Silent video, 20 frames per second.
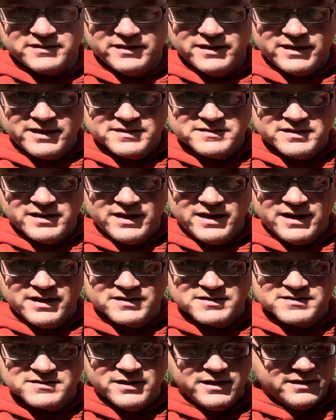like I said, it kind
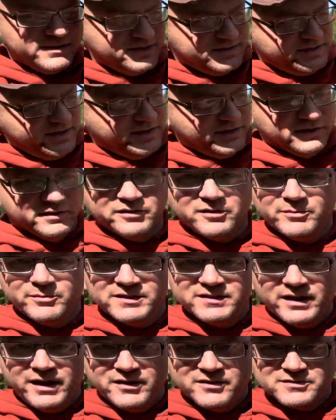of sucked this in a little
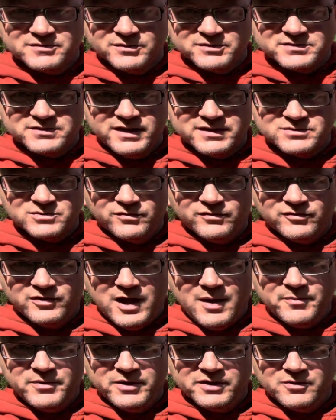bit tighter so it's not so
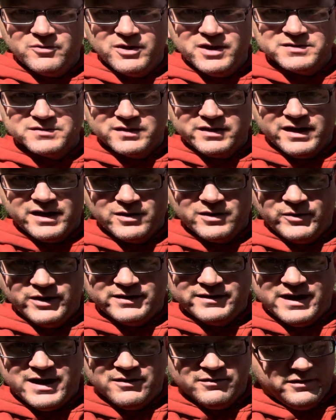floppy. Otherwise it kind of
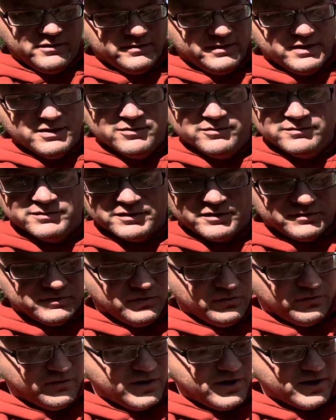went down a little
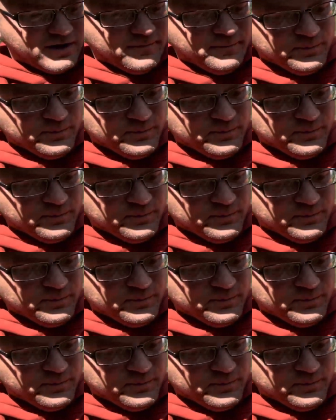too far.